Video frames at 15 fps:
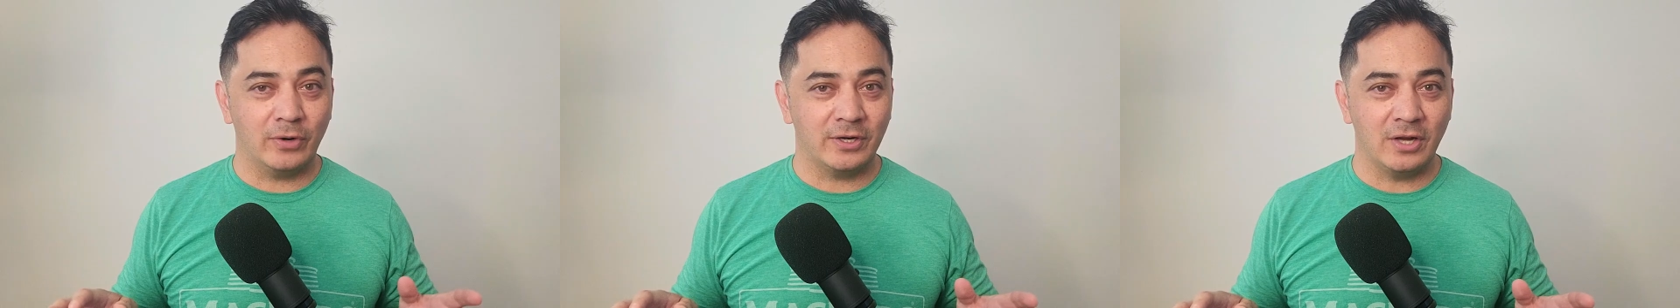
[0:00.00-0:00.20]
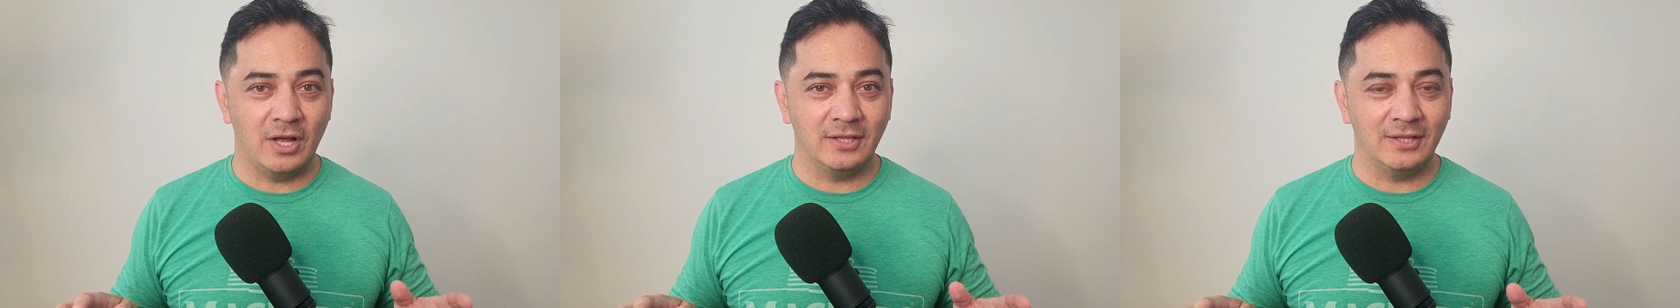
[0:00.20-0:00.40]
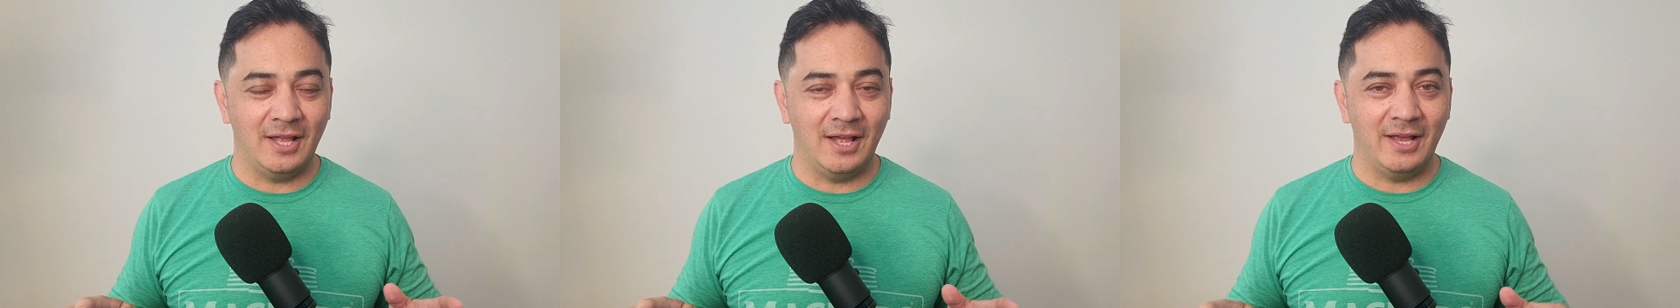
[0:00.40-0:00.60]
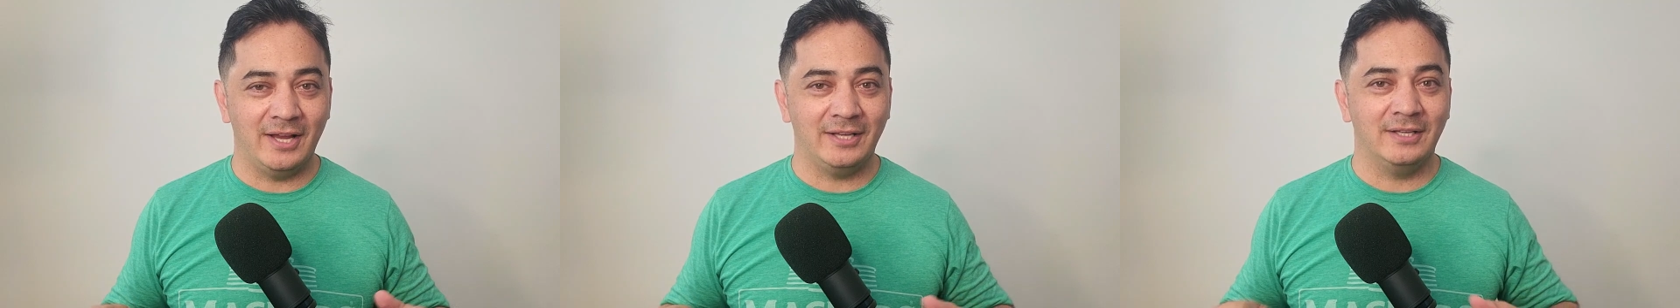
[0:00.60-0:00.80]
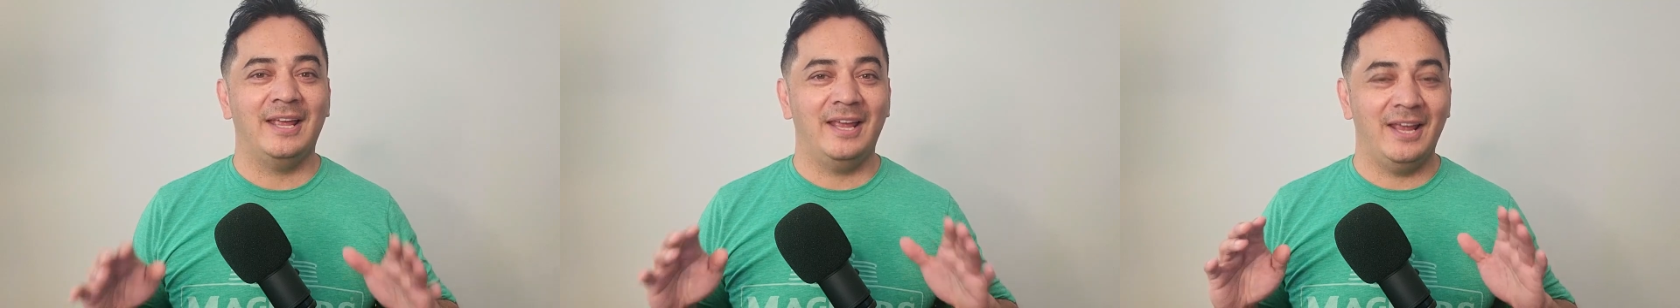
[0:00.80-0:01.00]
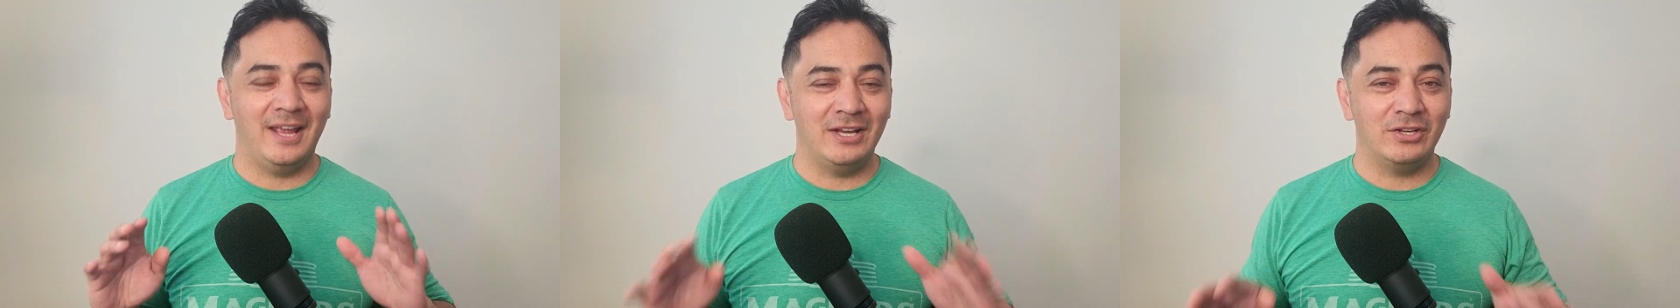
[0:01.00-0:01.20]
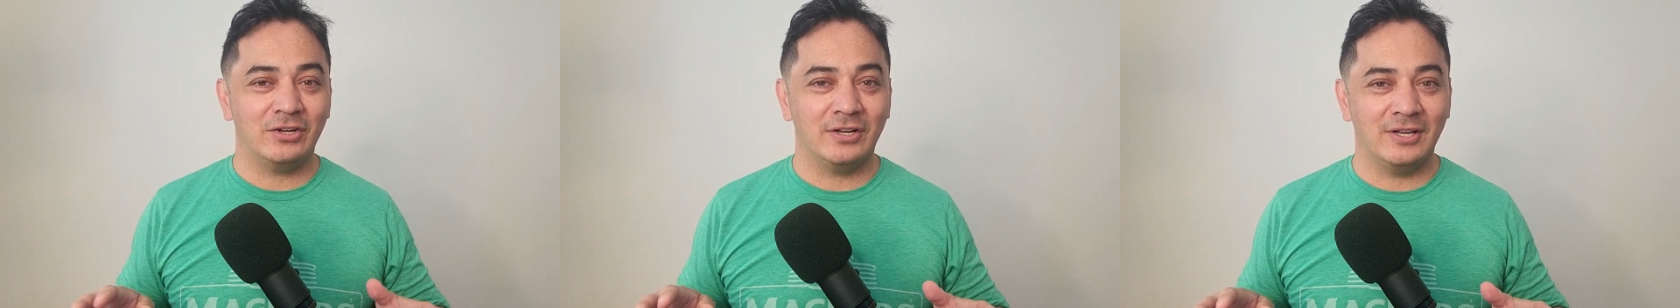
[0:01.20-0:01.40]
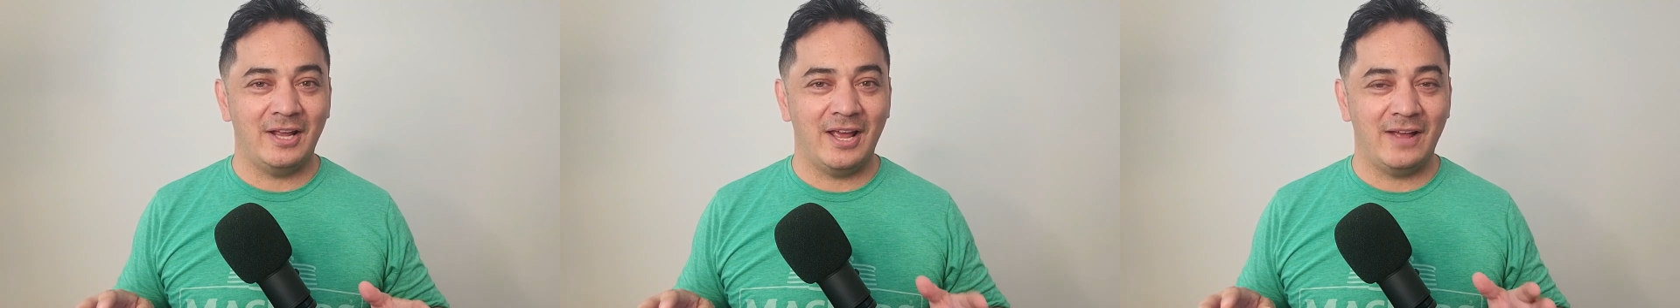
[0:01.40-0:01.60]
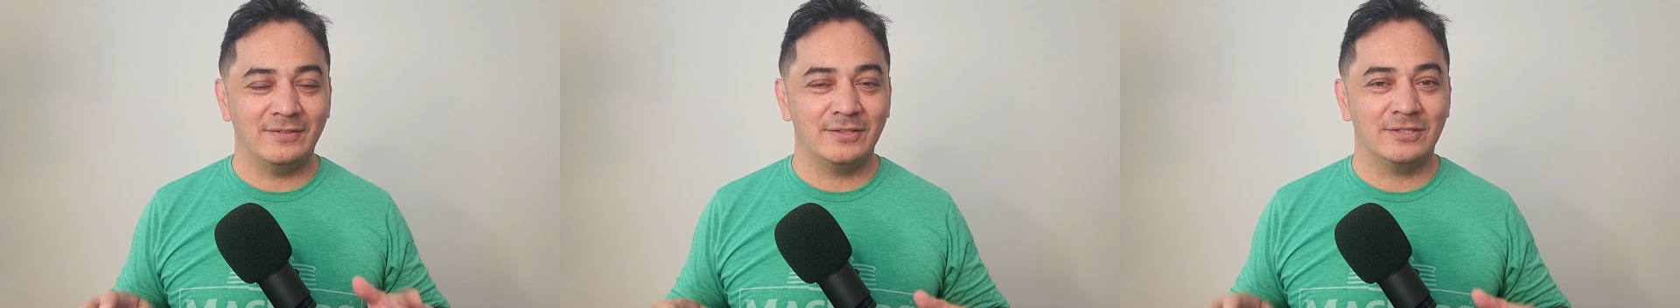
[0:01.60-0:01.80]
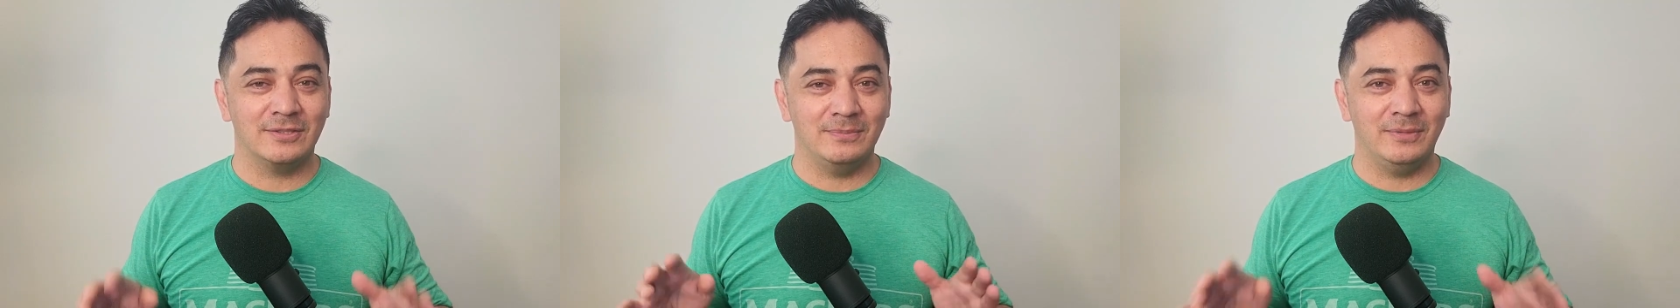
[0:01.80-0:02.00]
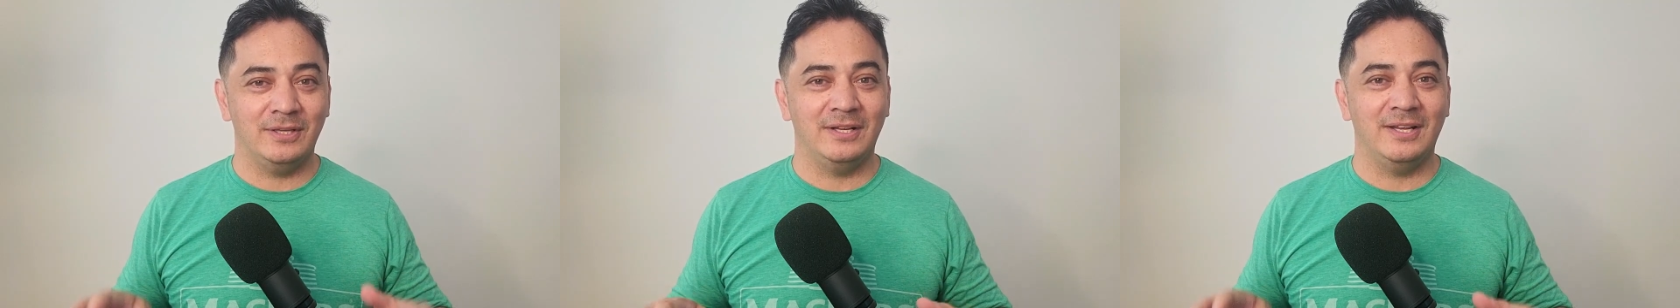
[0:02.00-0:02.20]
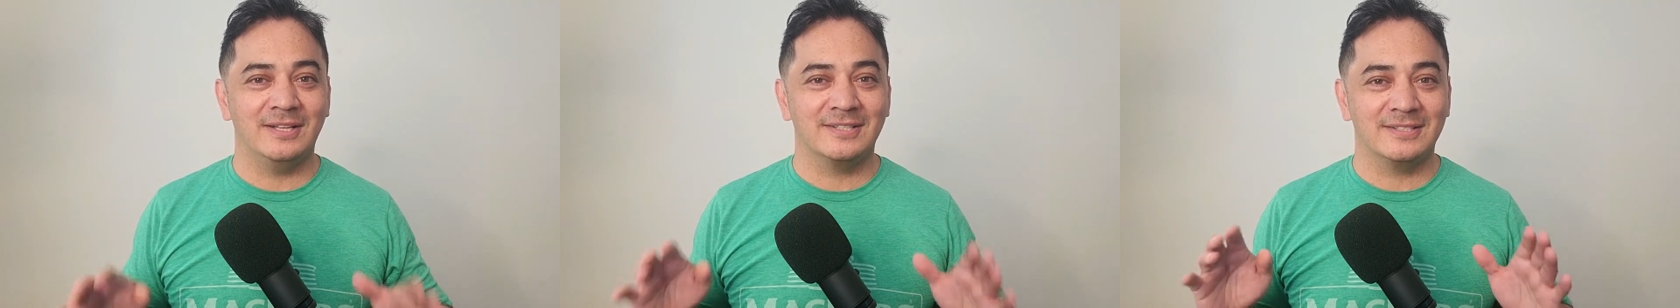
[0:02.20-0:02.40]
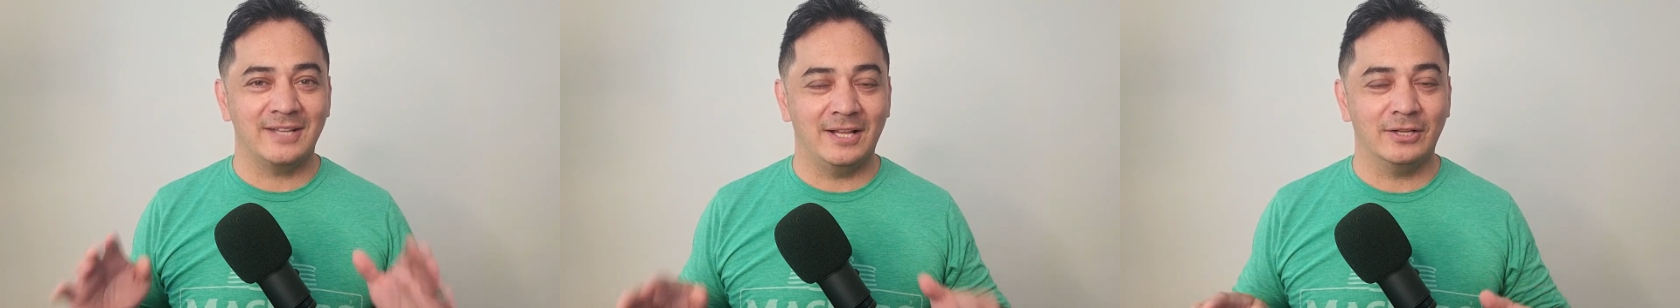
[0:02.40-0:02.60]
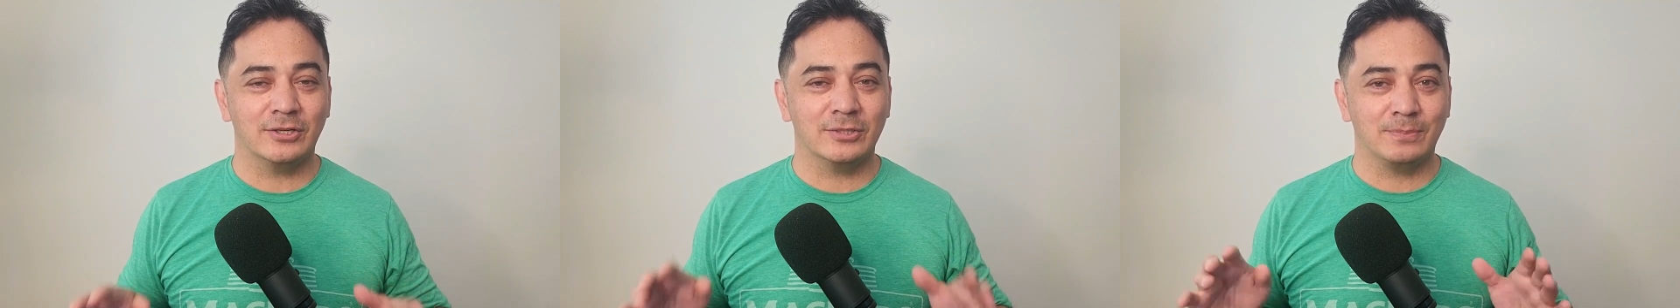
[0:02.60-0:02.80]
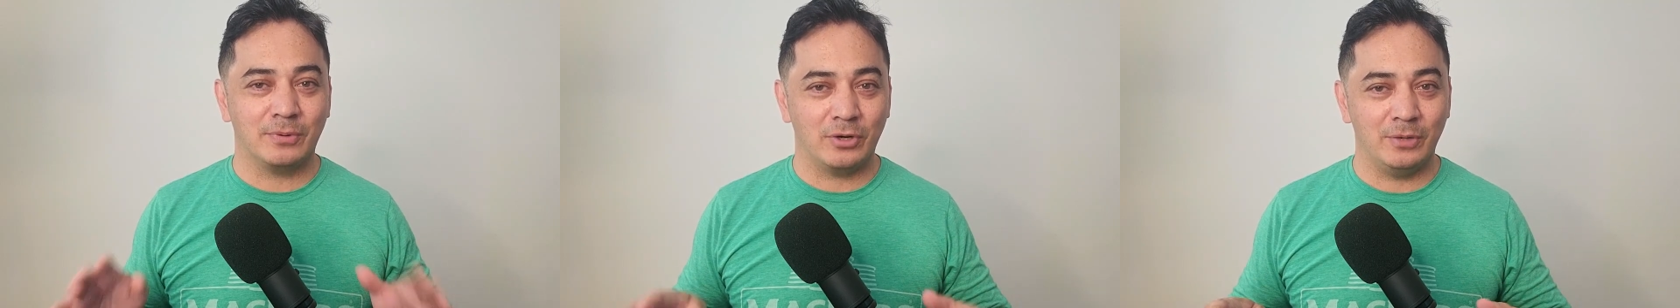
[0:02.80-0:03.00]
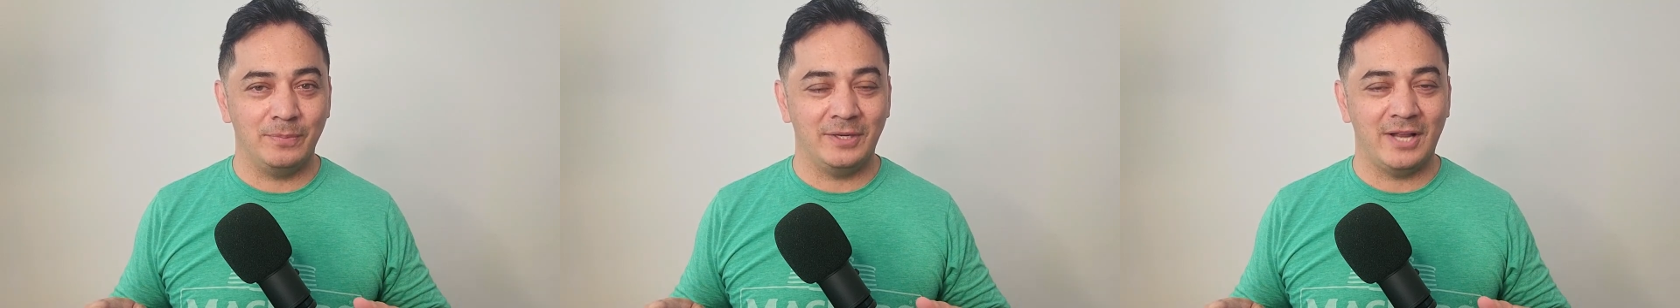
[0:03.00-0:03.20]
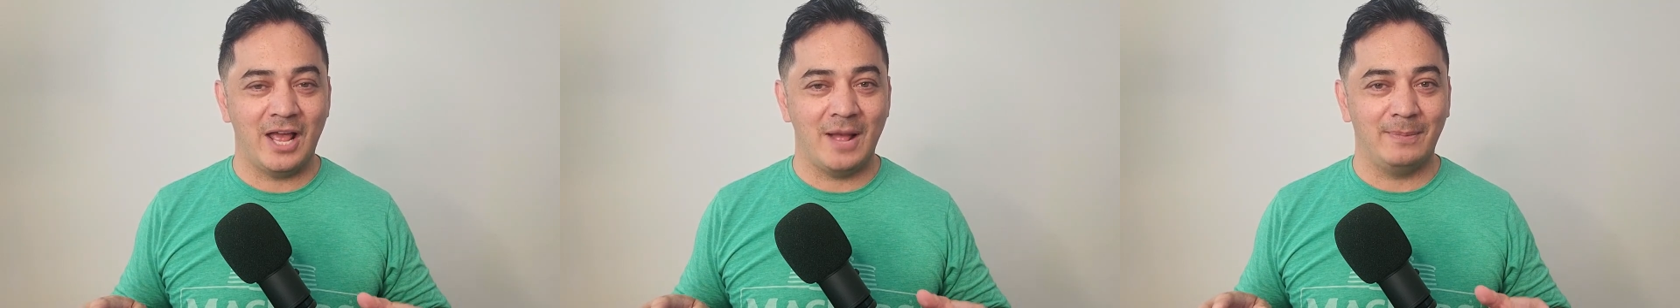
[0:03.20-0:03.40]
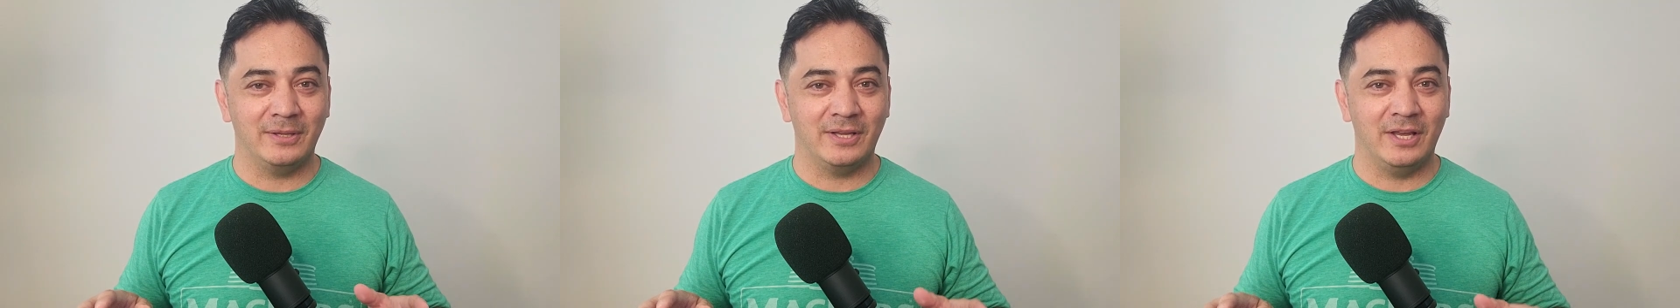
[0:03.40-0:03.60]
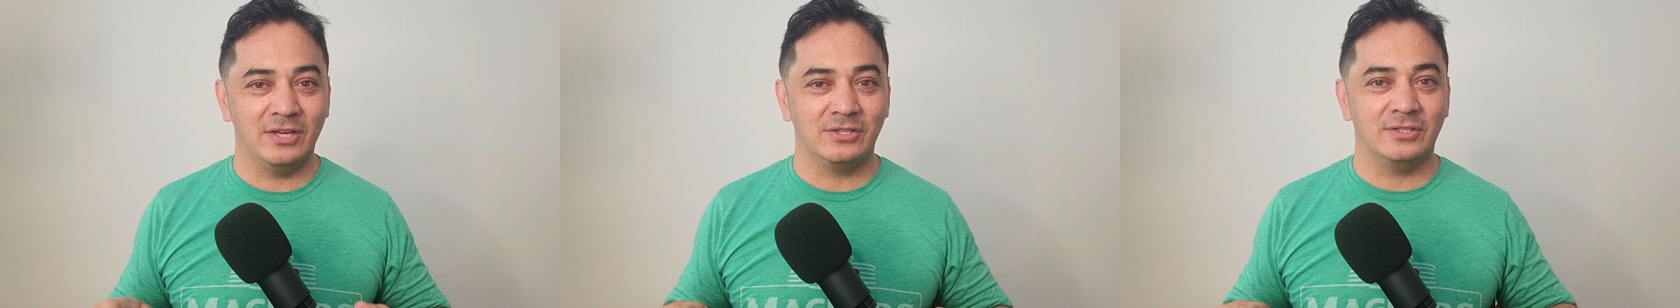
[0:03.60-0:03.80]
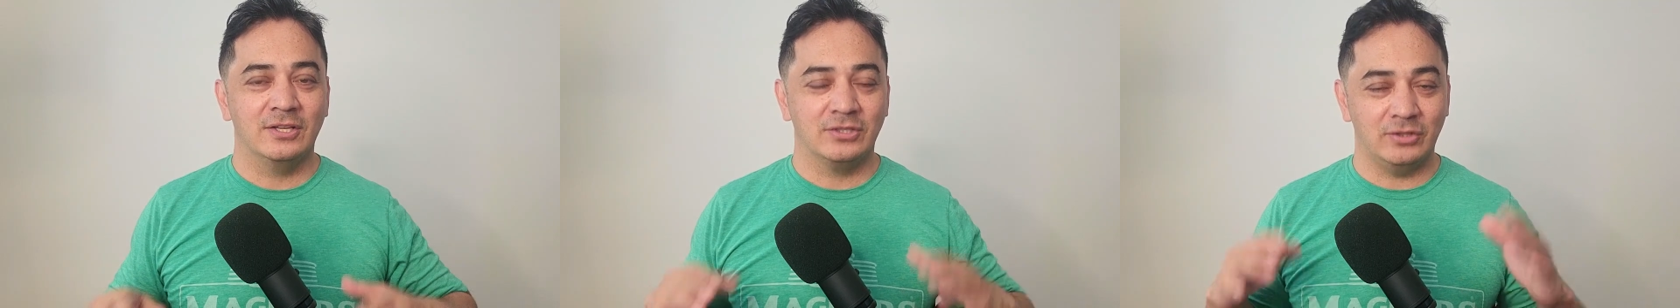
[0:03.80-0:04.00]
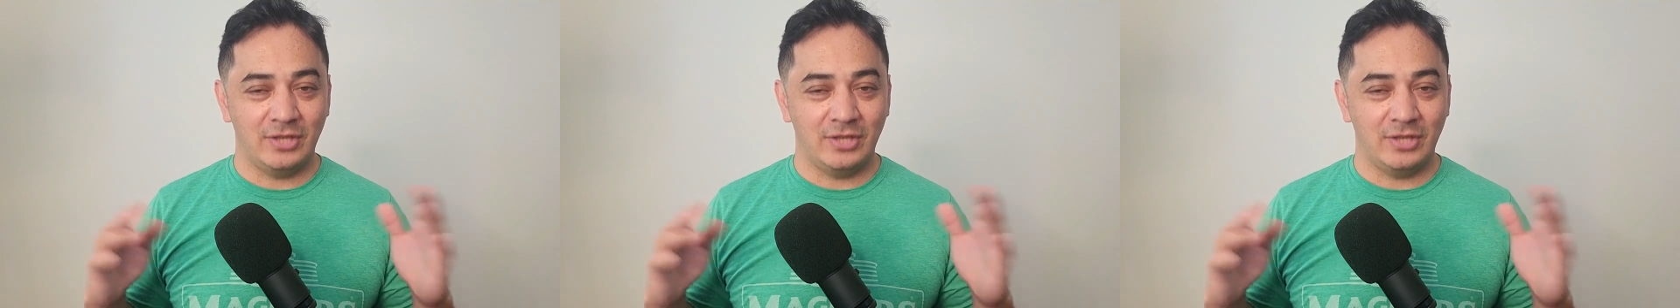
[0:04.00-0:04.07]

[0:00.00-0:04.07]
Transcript: it online, and you're going to have to submit a seller's permit application so